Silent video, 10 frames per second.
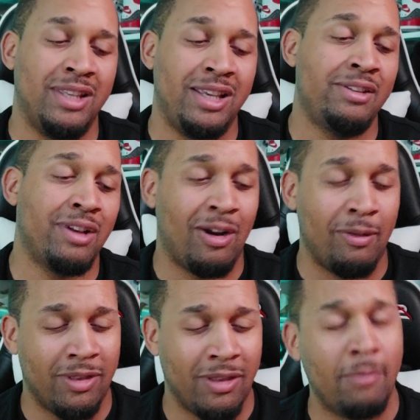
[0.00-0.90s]
These are,
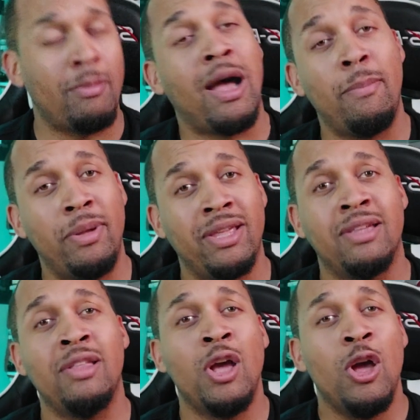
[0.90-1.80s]
in my
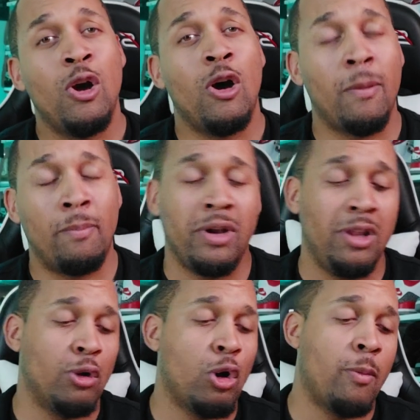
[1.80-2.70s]
opinion, are pretty
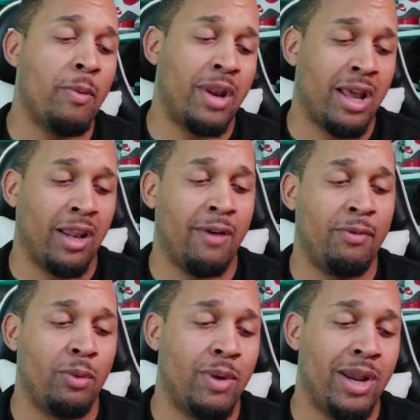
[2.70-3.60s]
dope and I
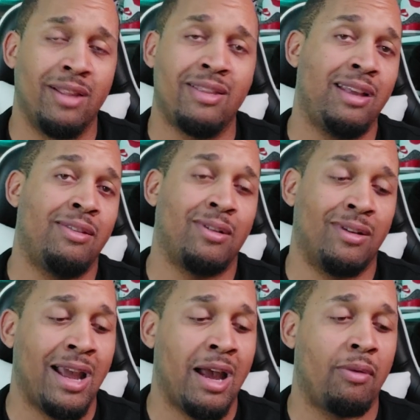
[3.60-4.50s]
love the way that they
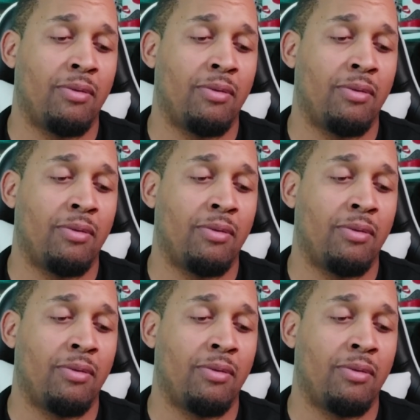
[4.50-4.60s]
turned out.